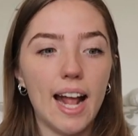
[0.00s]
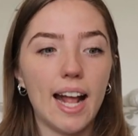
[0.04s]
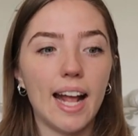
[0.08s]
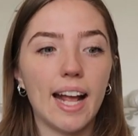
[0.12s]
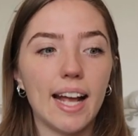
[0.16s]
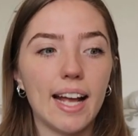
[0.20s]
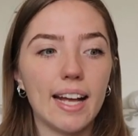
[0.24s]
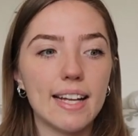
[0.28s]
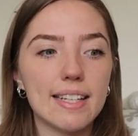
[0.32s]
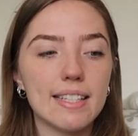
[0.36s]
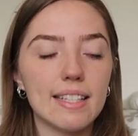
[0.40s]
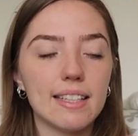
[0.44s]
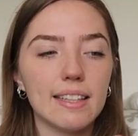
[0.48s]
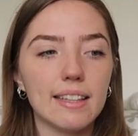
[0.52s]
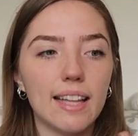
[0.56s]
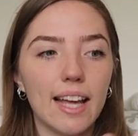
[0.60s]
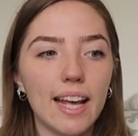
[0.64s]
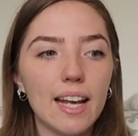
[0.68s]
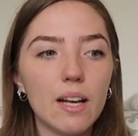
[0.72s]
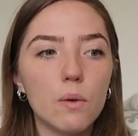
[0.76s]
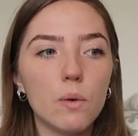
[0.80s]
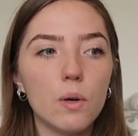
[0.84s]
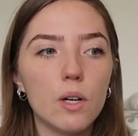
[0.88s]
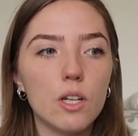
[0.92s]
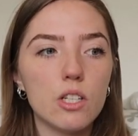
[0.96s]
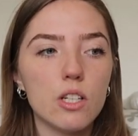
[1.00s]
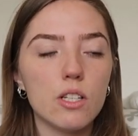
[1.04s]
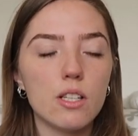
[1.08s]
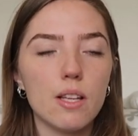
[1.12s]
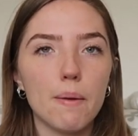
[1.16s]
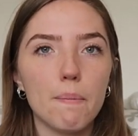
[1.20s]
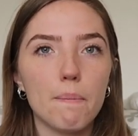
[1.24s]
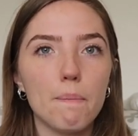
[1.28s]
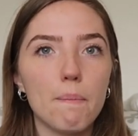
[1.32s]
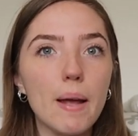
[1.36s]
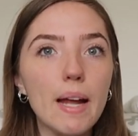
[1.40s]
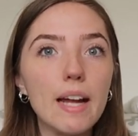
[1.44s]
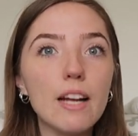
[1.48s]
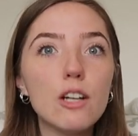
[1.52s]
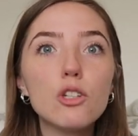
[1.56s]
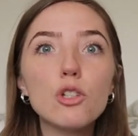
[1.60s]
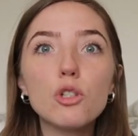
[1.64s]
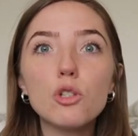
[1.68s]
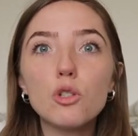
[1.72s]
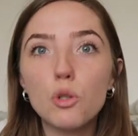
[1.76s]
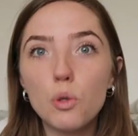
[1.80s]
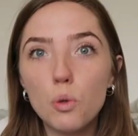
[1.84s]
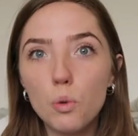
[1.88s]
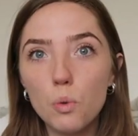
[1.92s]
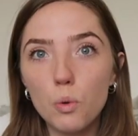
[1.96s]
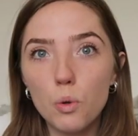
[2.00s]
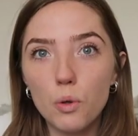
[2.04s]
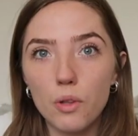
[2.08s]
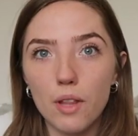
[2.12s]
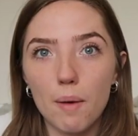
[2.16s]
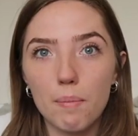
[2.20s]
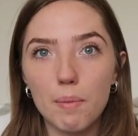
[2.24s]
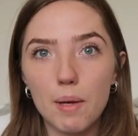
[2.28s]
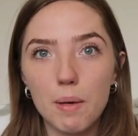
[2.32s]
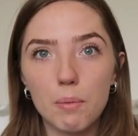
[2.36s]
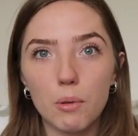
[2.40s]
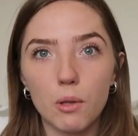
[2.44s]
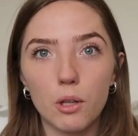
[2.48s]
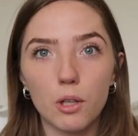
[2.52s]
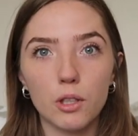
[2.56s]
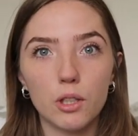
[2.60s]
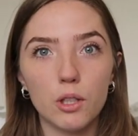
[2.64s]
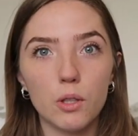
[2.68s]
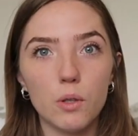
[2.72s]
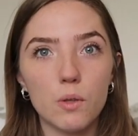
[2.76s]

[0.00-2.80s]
And language is a major tool that people are